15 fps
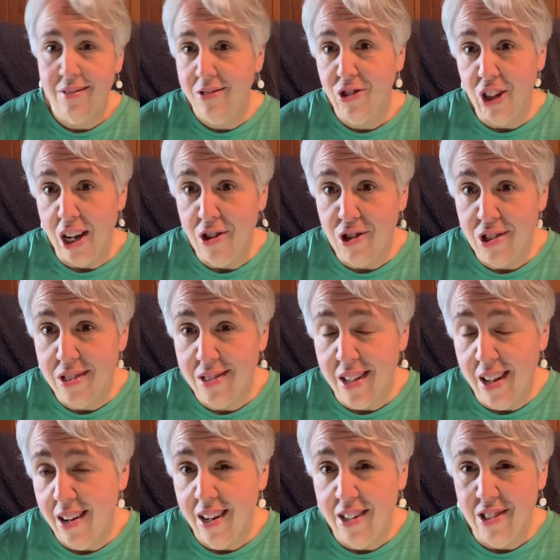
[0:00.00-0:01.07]
changes
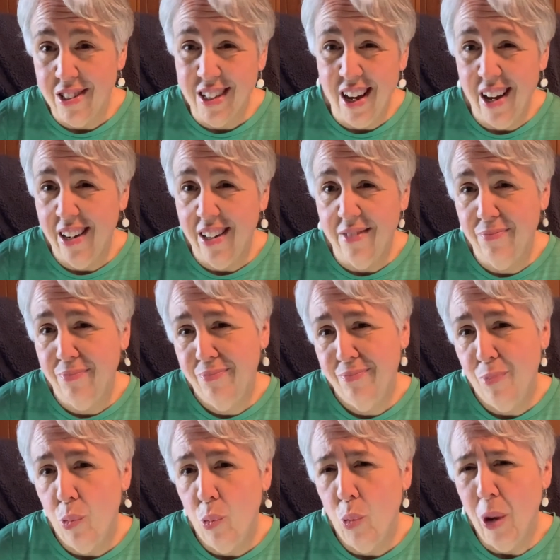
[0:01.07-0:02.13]
and I just kind of
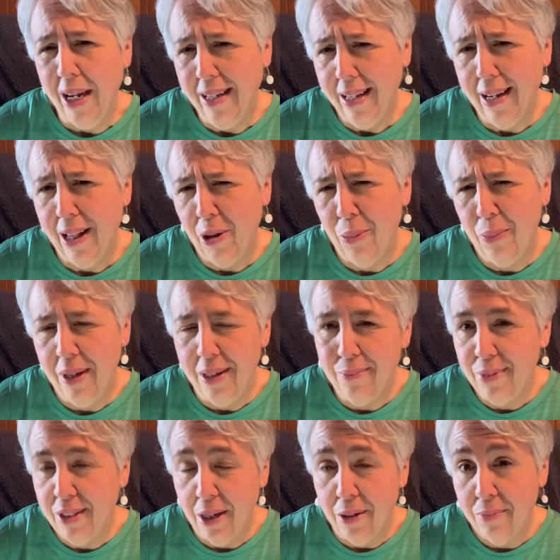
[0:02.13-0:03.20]
winged it a little bit.
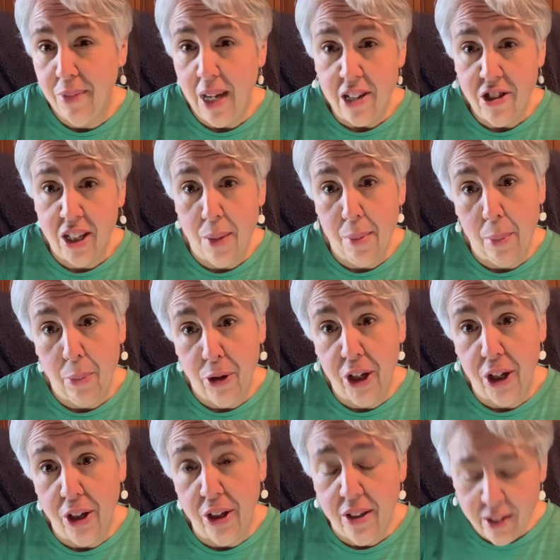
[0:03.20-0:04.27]
So actually came out pretty
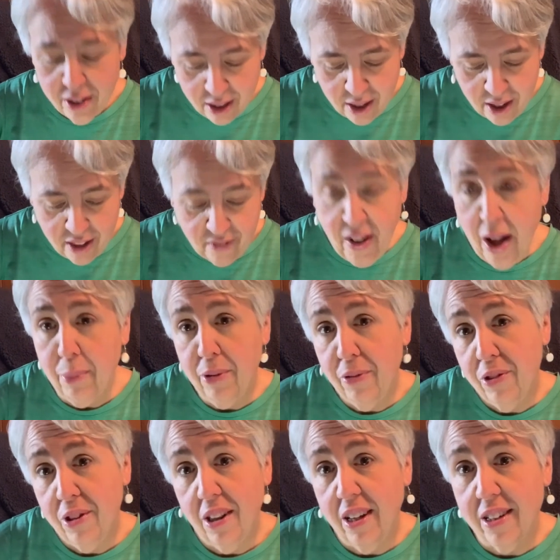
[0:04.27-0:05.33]
good. The family
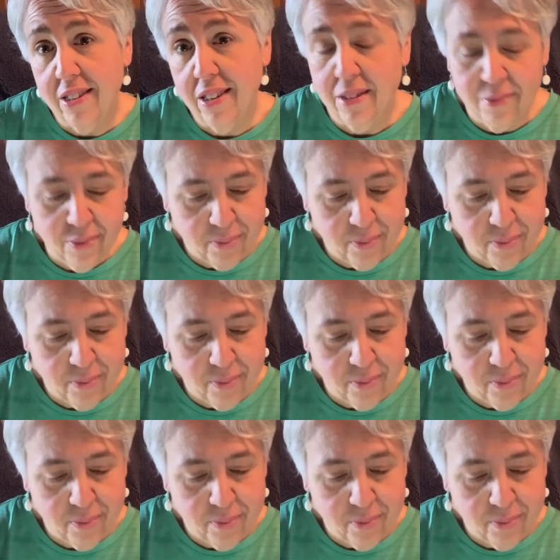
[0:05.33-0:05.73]
really liked it.